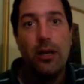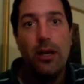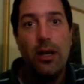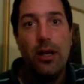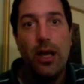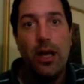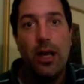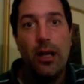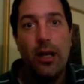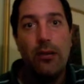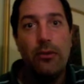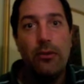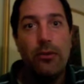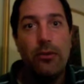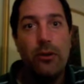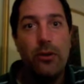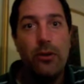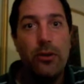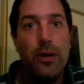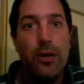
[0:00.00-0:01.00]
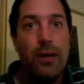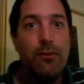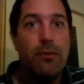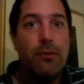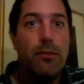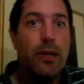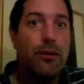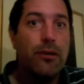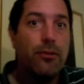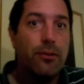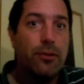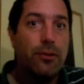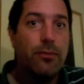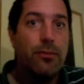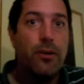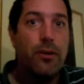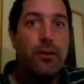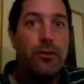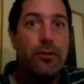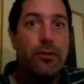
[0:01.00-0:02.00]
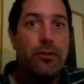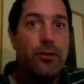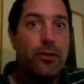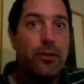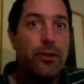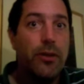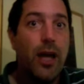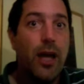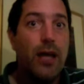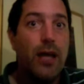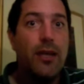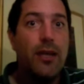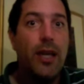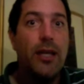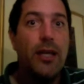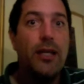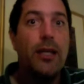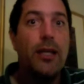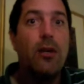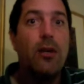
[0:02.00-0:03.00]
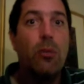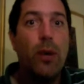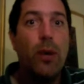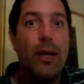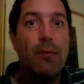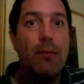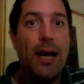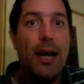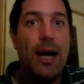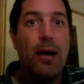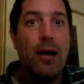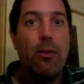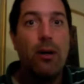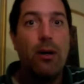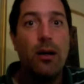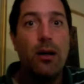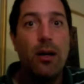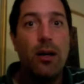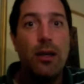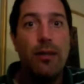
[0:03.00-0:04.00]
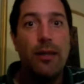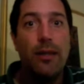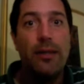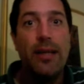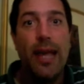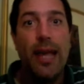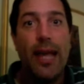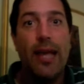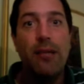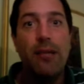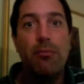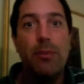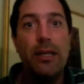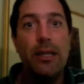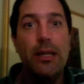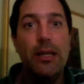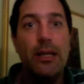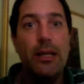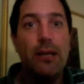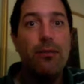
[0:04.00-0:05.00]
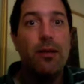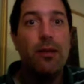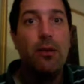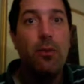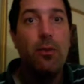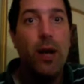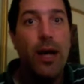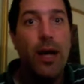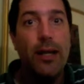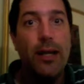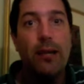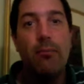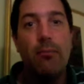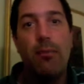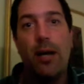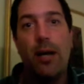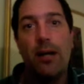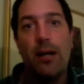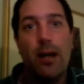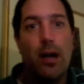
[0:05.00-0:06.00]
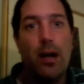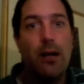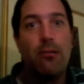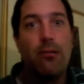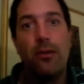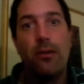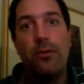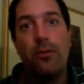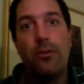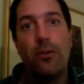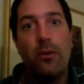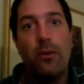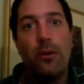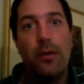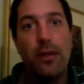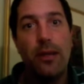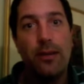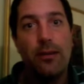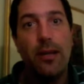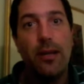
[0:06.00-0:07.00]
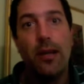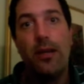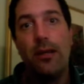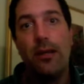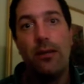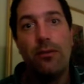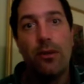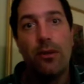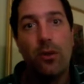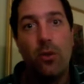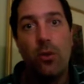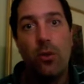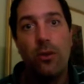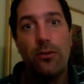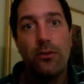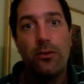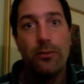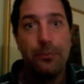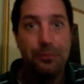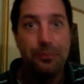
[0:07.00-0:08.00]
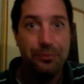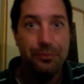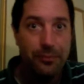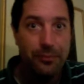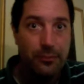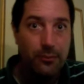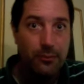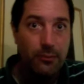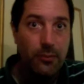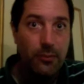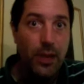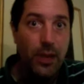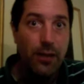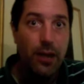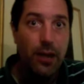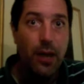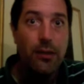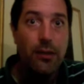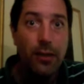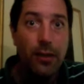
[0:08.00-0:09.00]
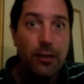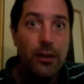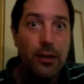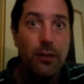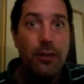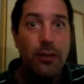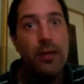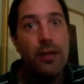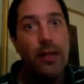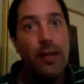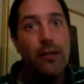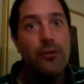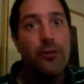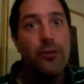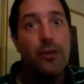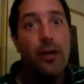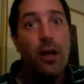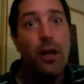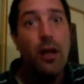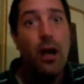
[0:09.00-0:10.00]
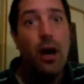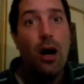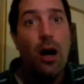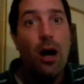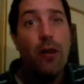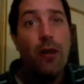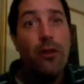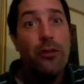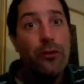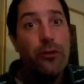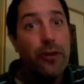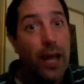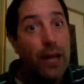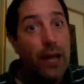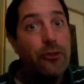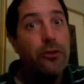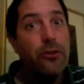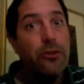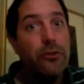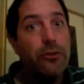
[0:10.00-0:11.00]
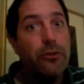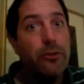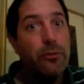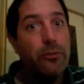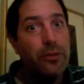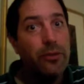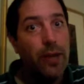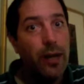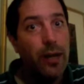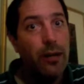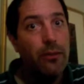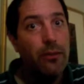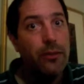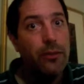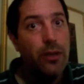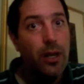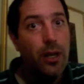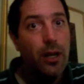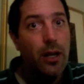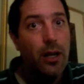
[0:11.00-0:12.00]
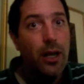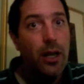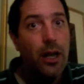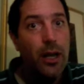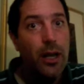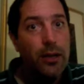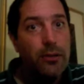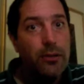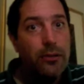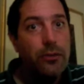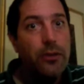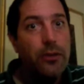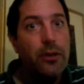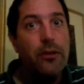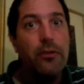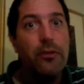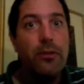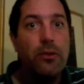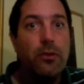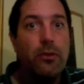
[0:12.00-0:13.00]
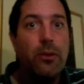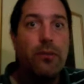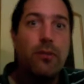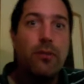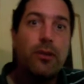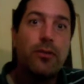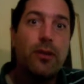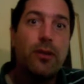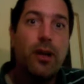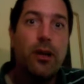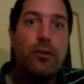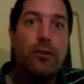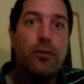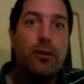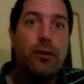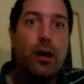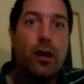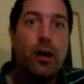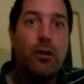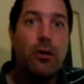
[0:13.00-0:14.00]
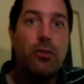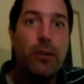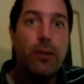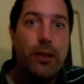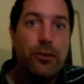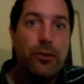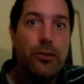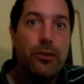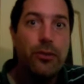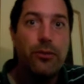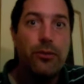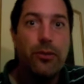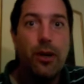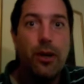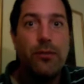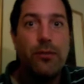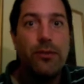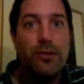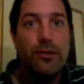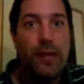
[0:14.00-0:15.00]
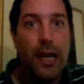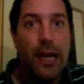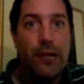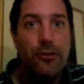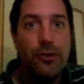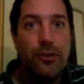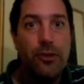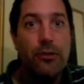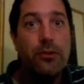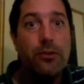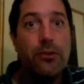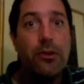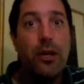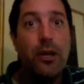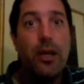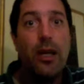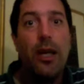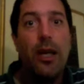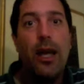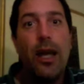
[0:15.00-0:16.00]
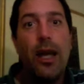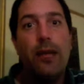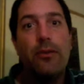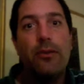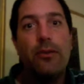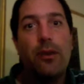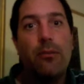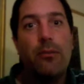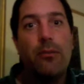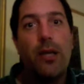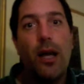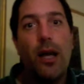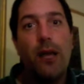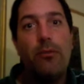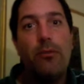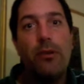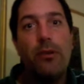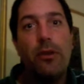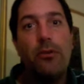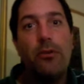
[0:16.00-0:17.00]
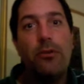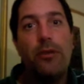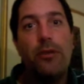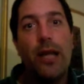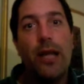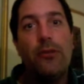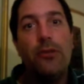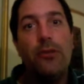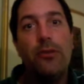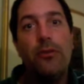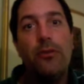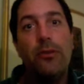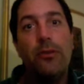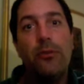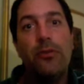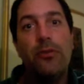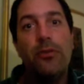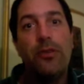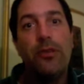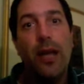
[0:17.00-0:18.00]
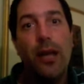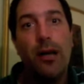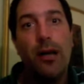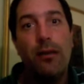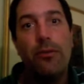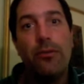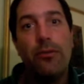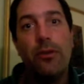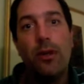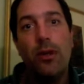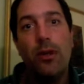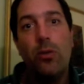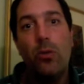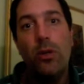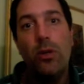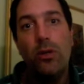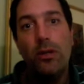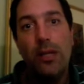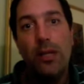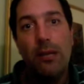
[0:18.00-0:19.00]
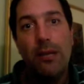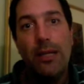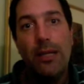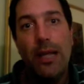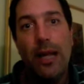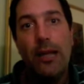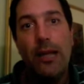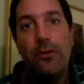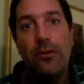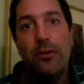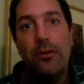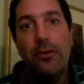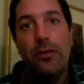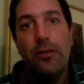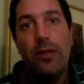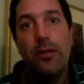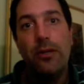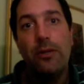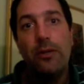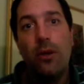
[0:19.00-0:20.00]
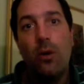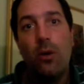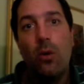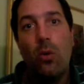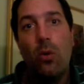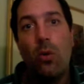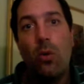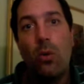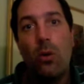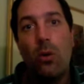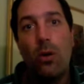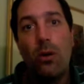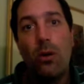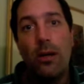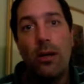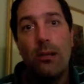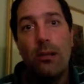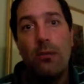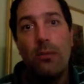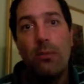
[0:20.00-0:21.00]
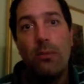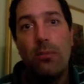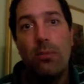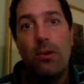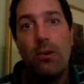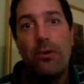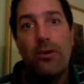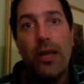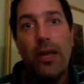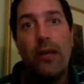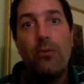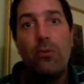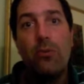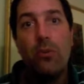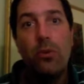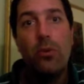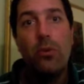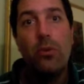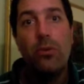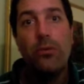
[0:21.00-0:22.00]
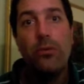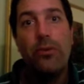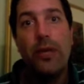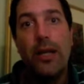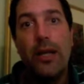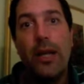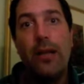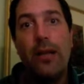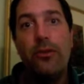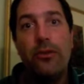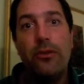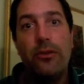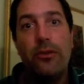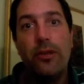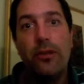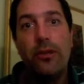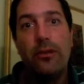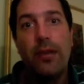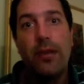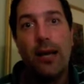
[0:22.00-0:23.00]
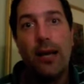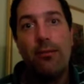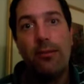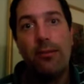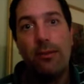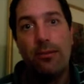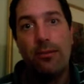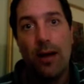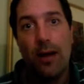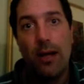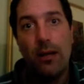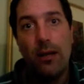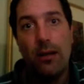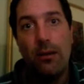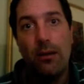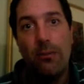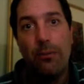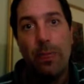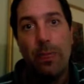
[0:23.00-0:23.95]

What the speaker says: And so you have to make sure, for instance, that they're not taking away power that can't be given away by Congress or the executive or courts. Another limitation are the statutes themselves. Agencies, as we've discussed, are creatures of statutes, and sometimes those statutes themselves will limit agencies or present rules that agencies have to follow.